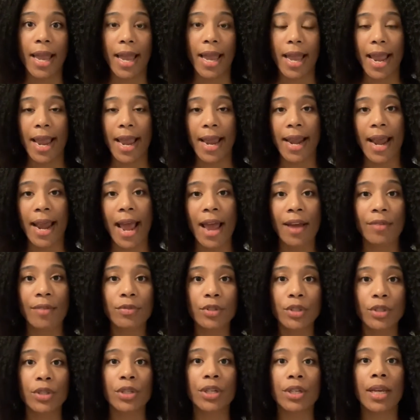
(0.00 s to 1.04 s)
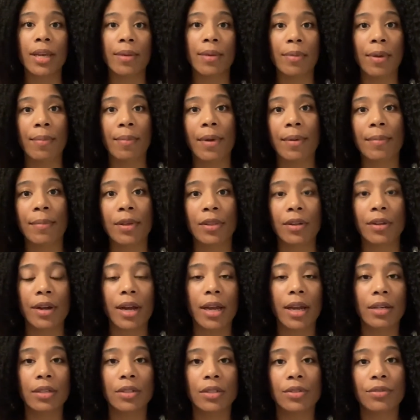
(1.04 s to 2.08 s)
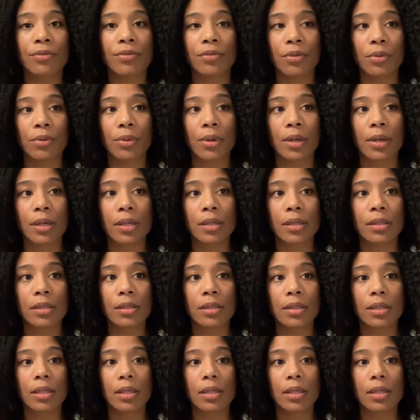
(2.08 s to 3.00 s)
And after him and my mother got a divorce,